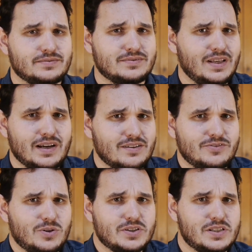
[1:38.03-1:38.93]
of
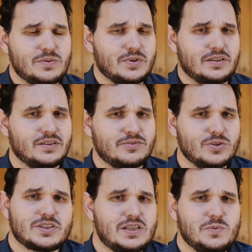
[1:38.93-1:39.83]
course he would. Of
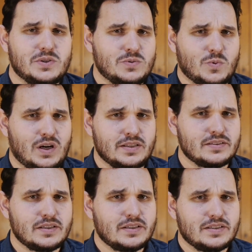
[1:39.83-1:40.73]
course he wouldn't want
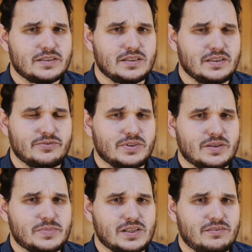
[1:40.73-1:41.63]
to live with
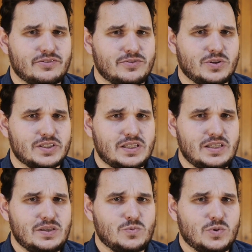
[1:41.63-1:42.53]
himself. Of course
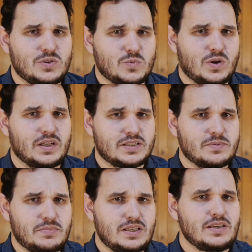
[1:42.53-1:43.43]
he wouldn't want to
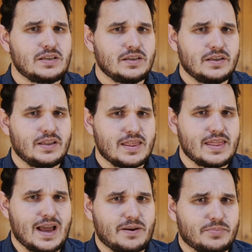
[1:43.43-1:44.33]
be
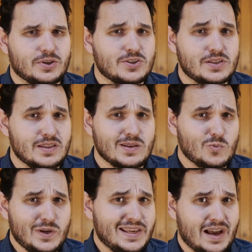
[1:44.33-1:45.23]
that person that
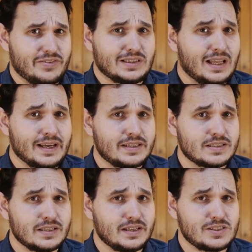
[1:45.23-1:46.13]
we haven't
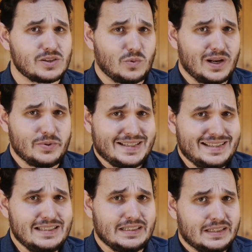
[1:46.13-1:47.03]
liked. And so why would
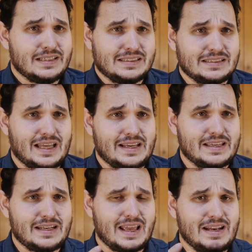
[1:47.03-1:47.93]
he like
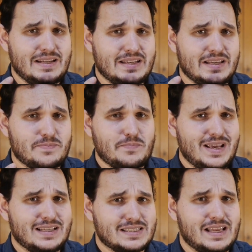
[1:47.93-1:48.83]
it? And it
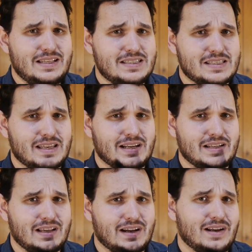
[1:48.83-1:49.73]
makes sense, and
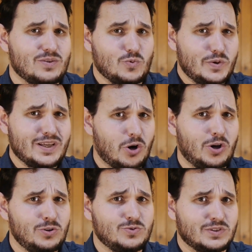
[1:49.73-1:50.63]
we
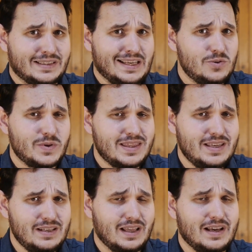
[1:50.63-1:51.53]
all relate with
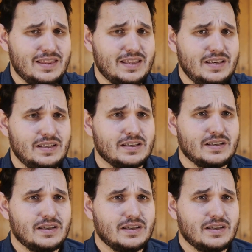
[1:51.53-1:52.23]
it, I think.